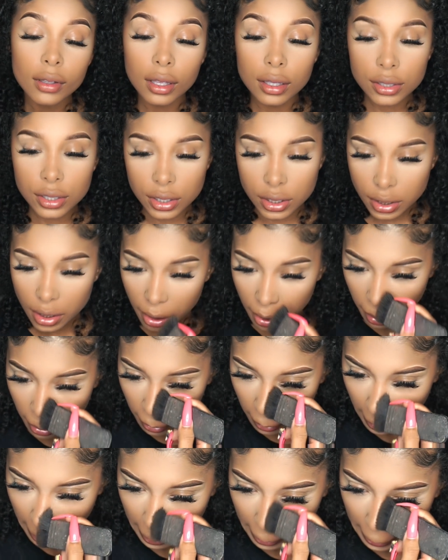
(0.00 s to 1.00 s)

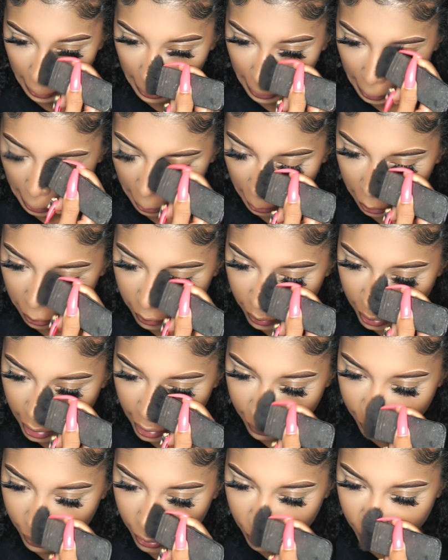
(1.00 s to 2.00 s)
So
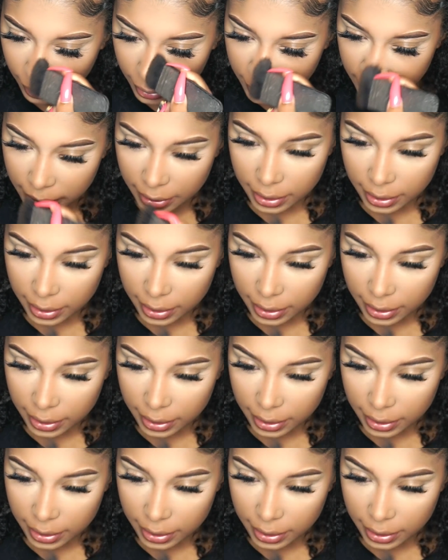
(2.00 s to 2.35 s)
whatever, we're in